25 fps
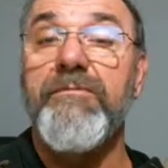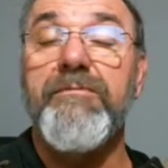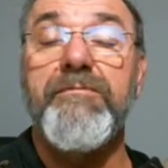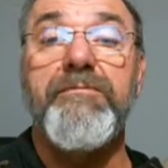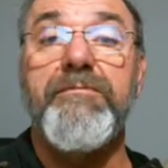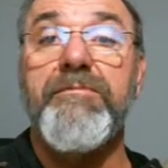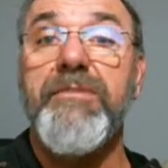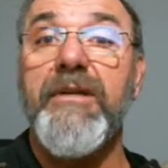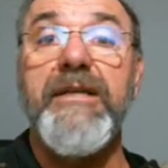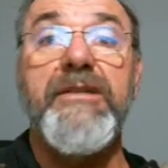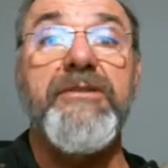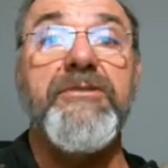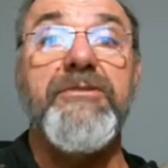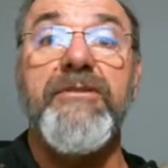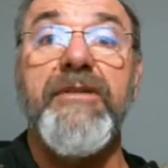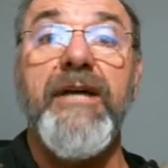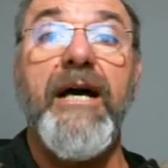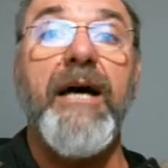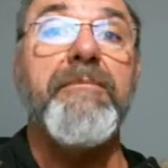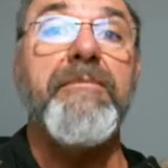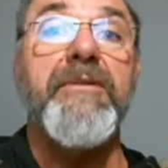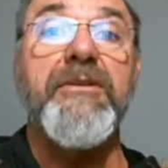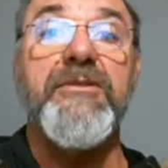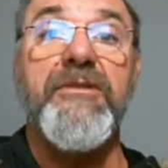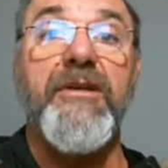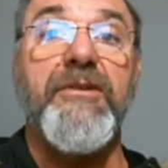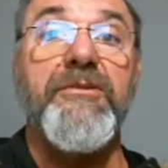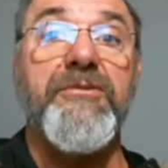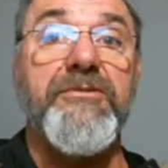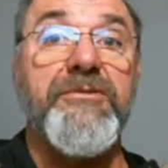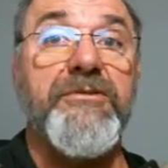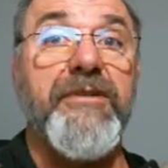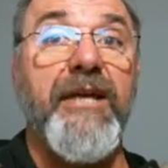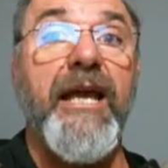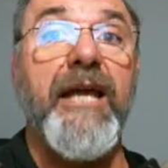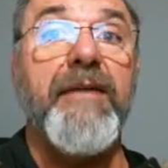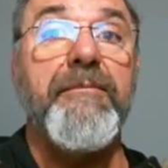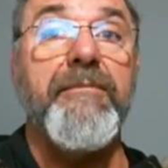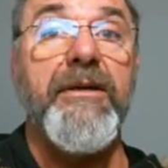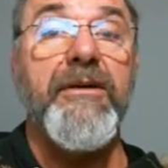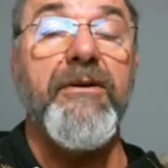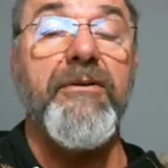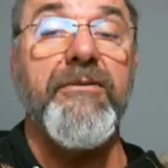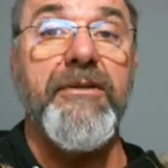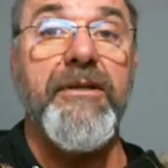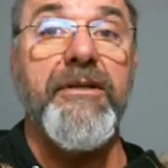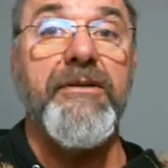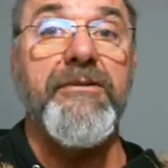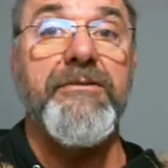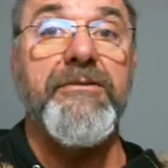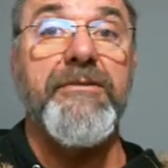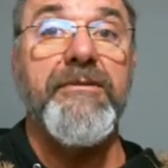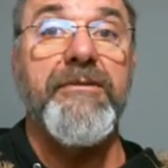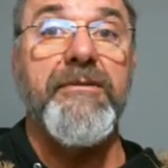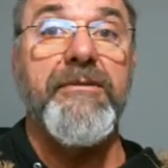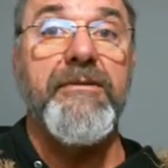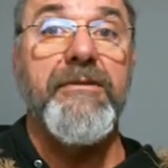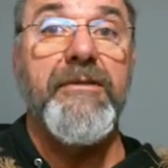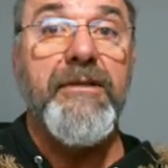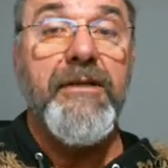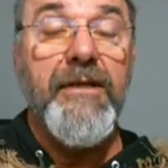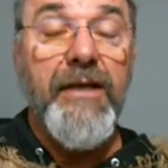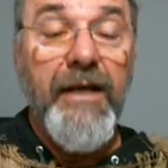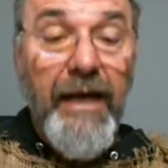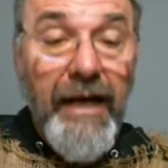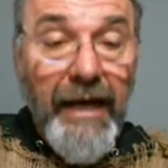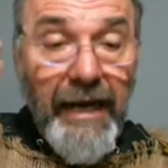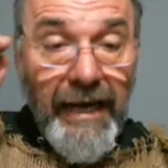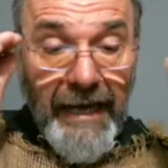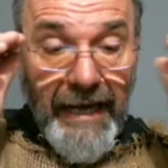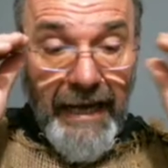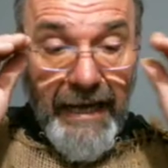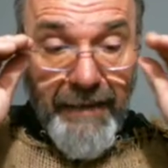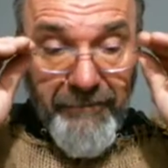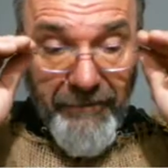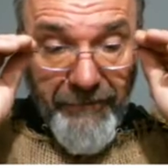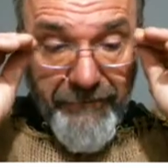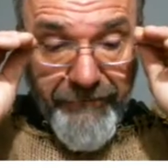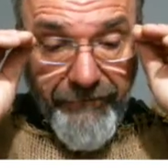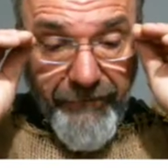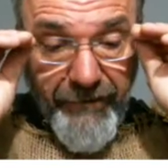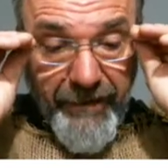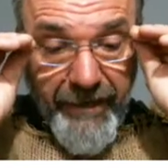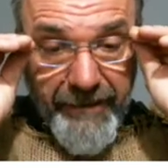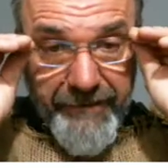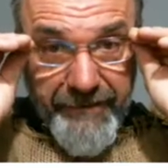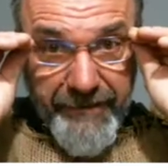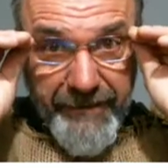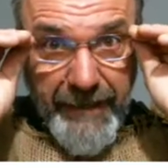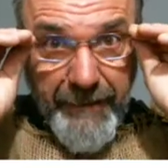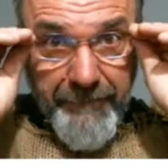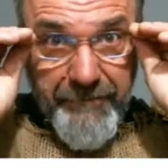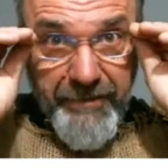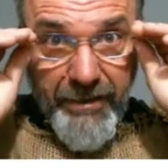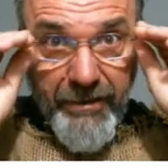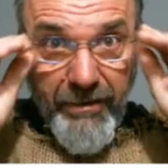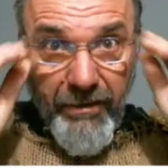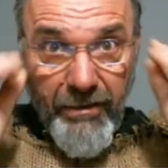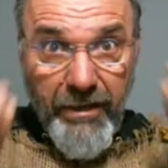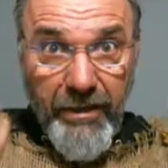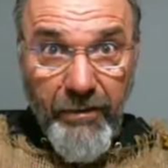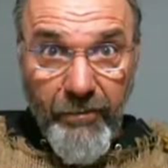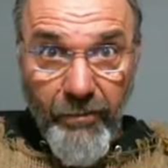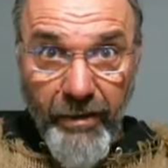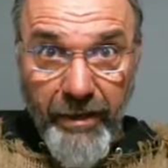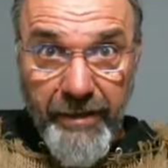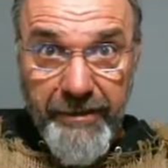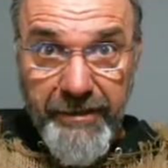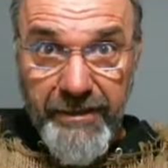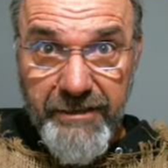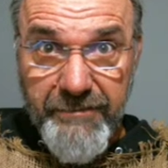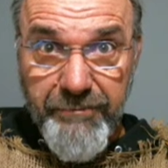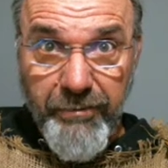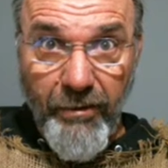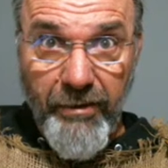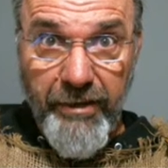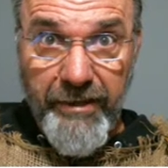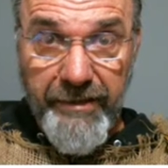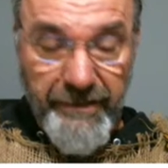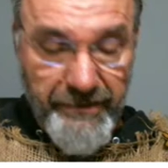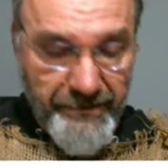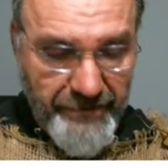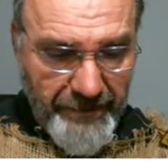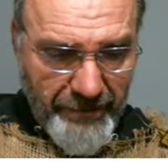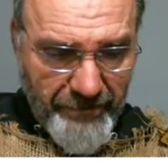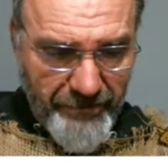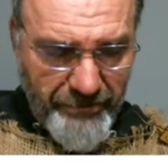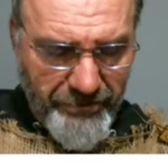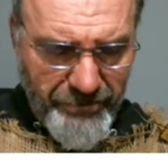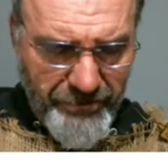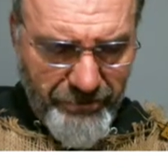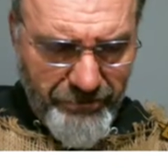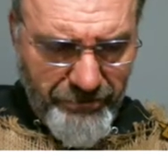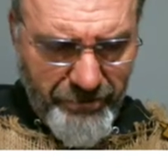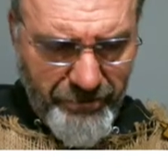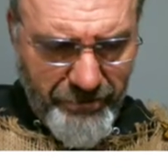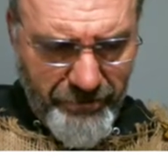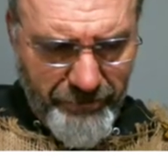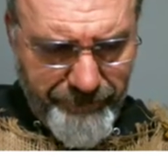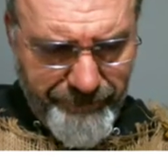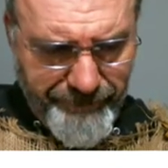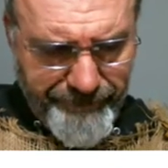Please do not misunderstand me on this. I'm afraid that I'm the only one that's pointing this out on YouTube.